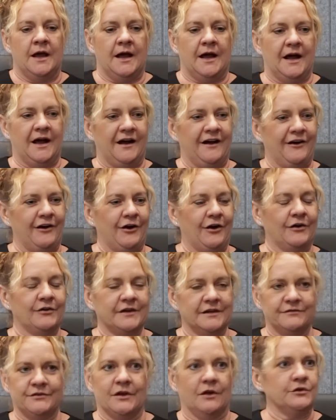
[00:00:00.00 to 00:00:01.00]

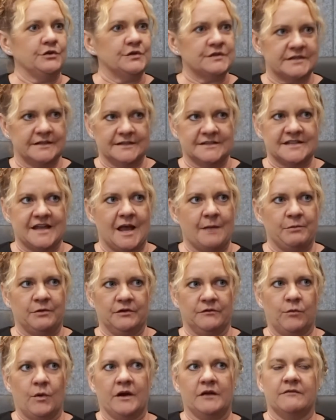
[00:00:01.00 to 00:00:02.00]
I'll use an
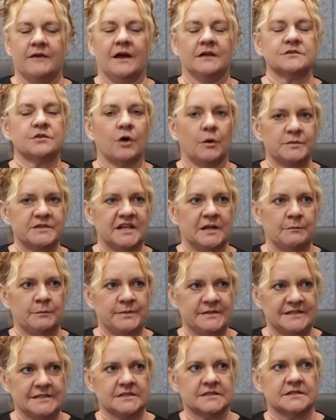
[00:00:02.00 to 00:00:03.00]
example of one of our top 10
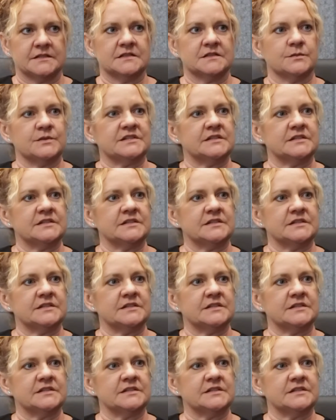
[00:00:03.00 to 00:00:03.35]
positions,